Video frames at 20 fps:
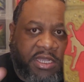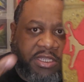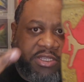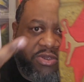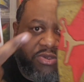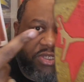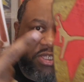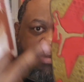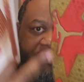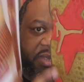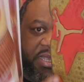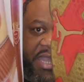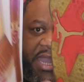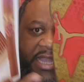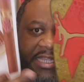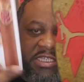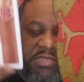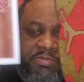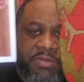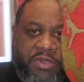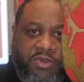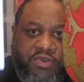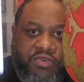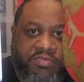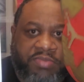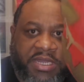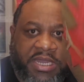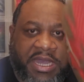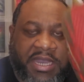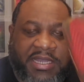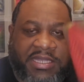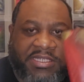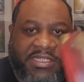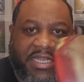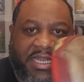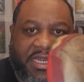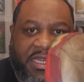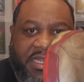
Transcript: Used to be ice blue, but like I say,